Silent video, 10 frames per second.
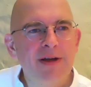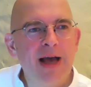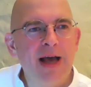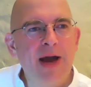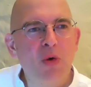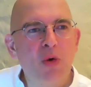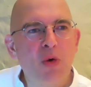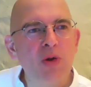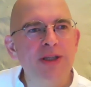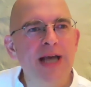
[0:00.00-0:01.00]
And
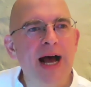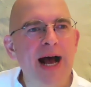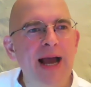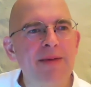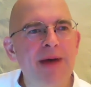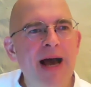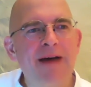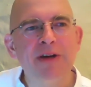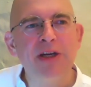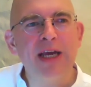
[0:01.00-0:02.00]
all the time
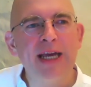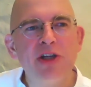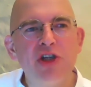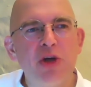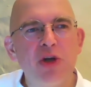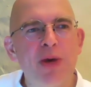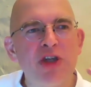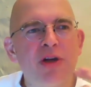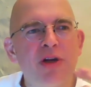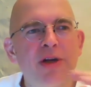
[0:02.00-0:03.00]
having your
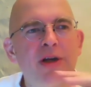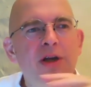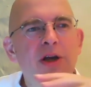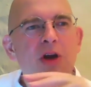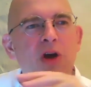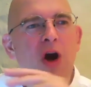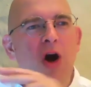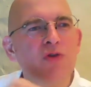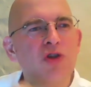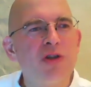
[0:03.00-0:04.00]
intuition
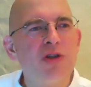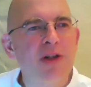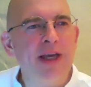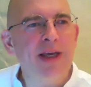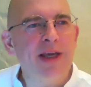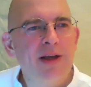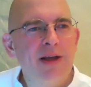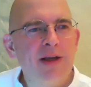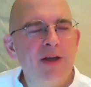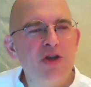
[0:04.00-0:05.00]
constantly
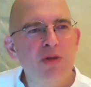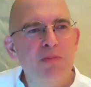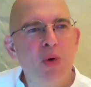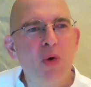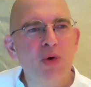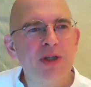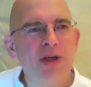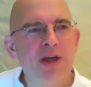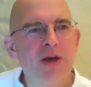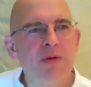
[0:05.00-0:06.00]

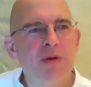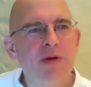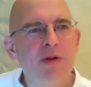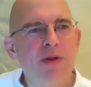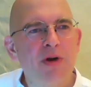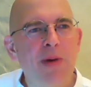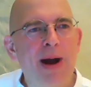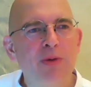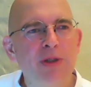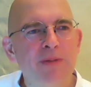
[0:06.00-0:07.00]
supporting you throughout.